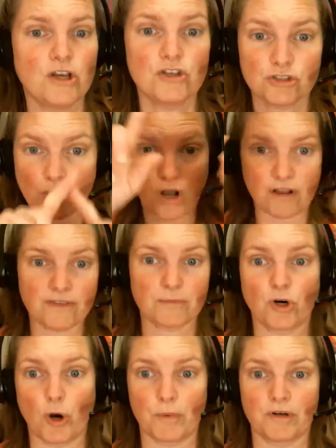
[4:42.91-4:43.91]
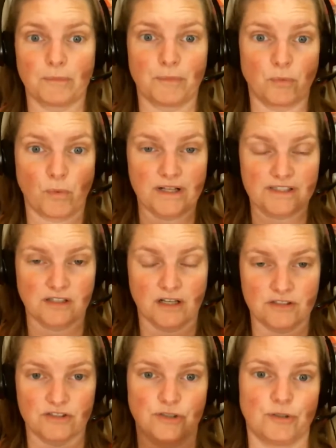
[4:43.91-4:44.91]
So all of them are open up at once
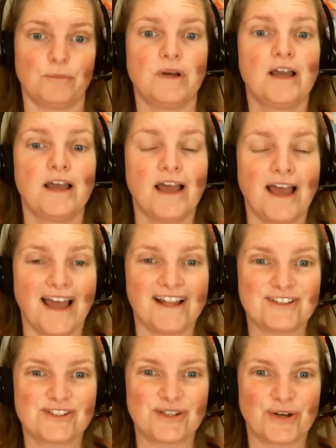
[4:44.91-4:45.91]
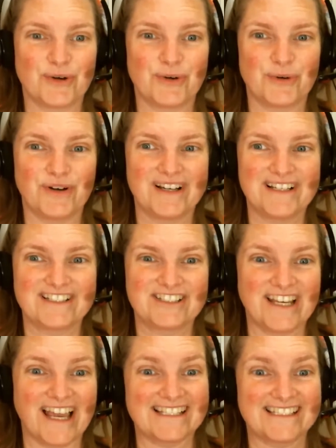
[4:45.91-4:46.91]
on Zoom. And so
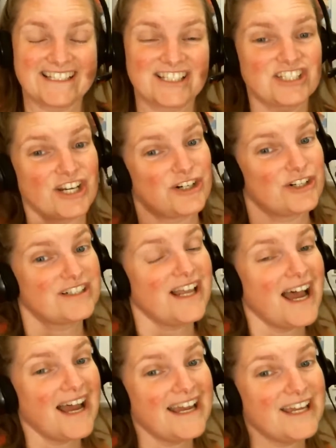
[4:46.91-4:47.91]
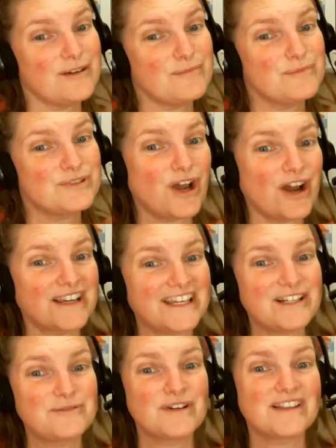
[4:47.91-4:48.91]
she has to share her time
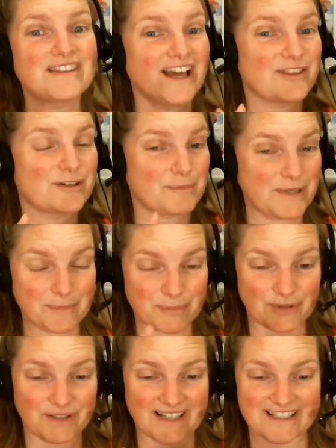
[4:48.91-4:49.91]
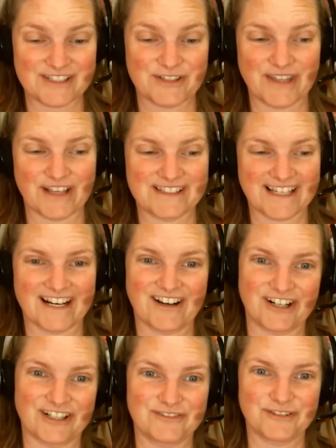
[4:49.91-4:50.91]
talking with other people. And so that's kind of
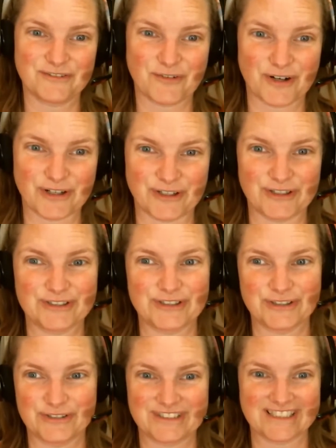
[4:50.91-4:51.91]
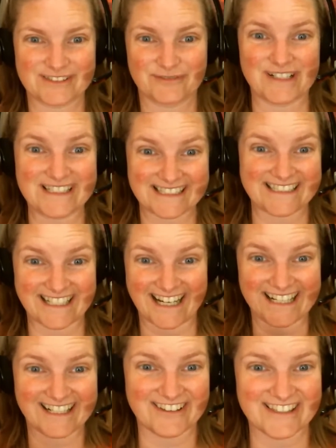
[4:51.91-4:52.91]
hard for a 4-year-old who just wants to
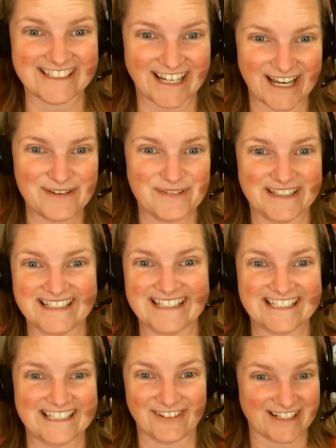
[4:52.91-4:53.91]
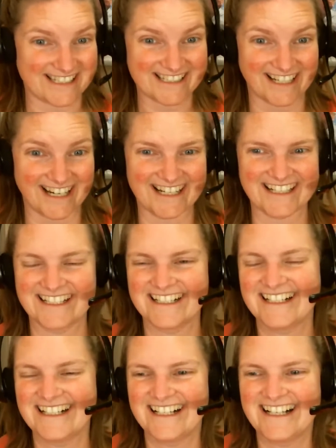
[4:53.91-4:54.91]
talk all the time because she wants to talk.
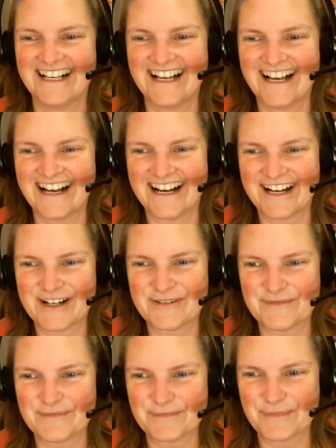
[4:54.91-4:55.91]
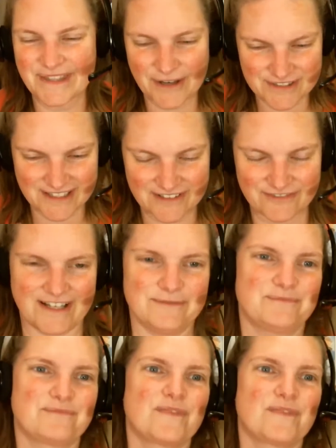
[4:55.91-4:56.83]
But that was a lot of fun.